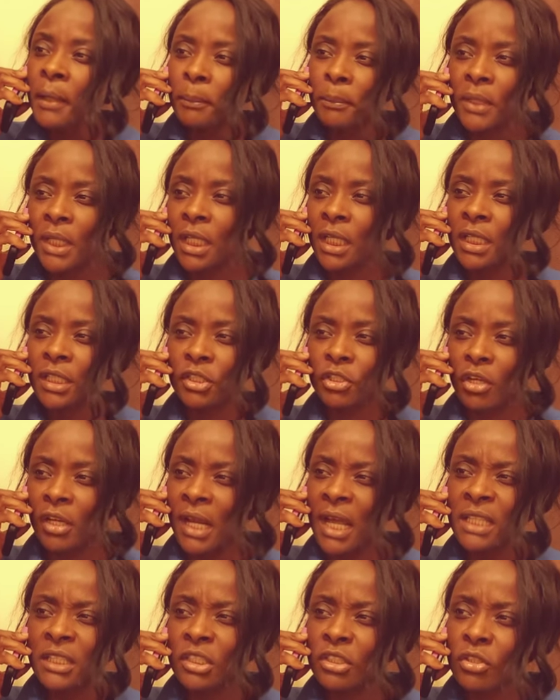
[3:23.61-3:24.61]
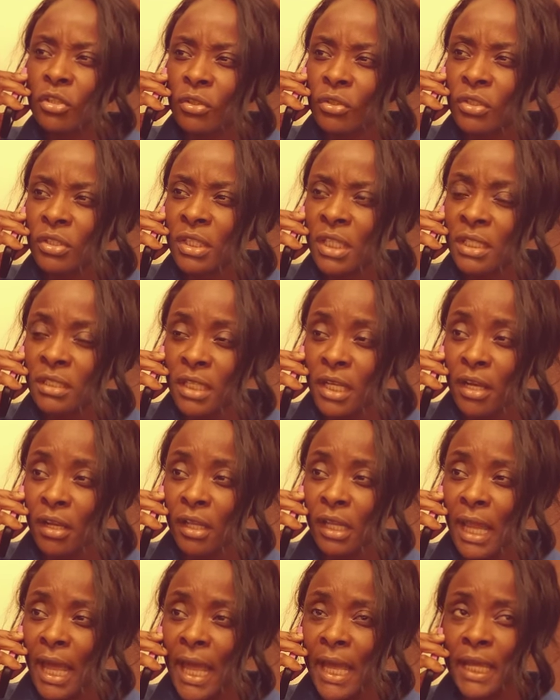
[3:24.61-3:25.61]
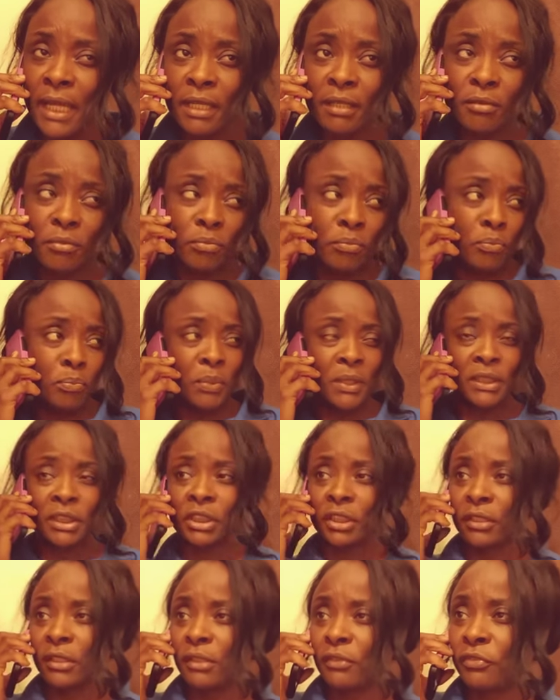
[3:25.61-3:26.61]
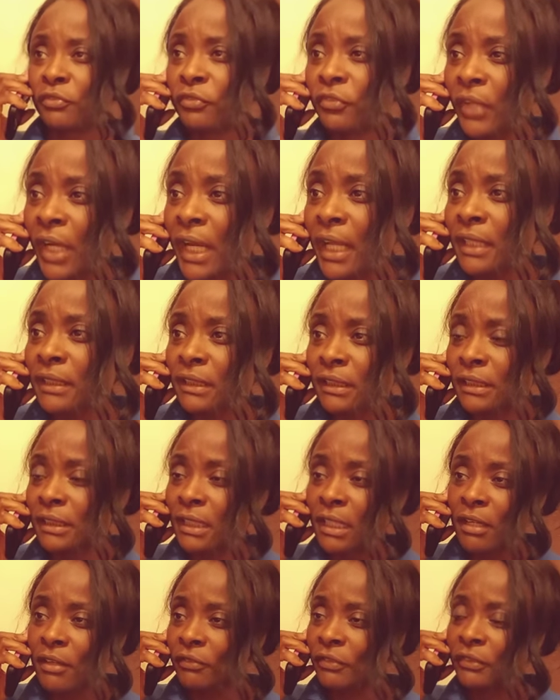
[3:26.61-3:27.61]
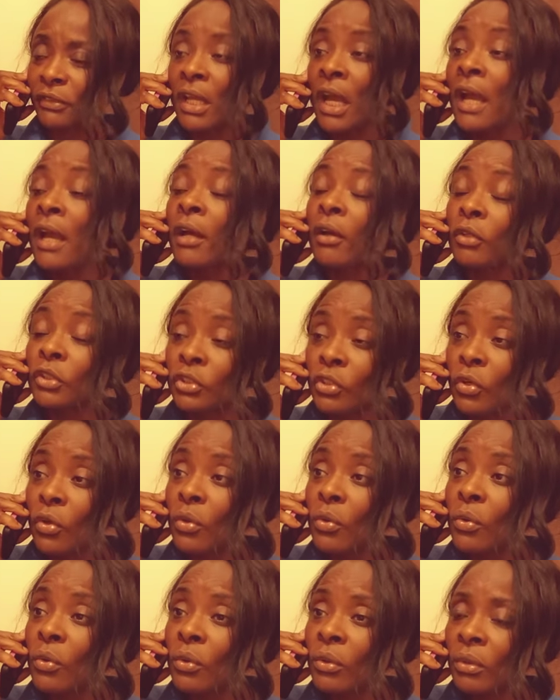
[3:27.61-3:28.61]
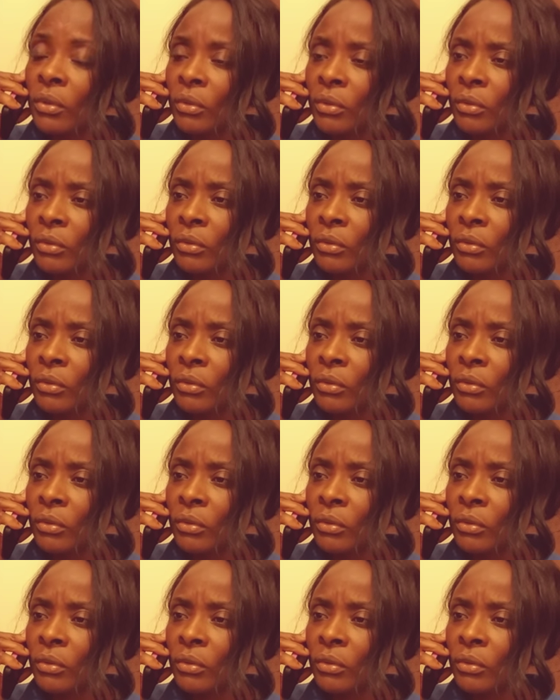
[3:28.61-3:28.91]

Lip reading: Because you're not just gonna sit there like bunch of friends and stuff. And so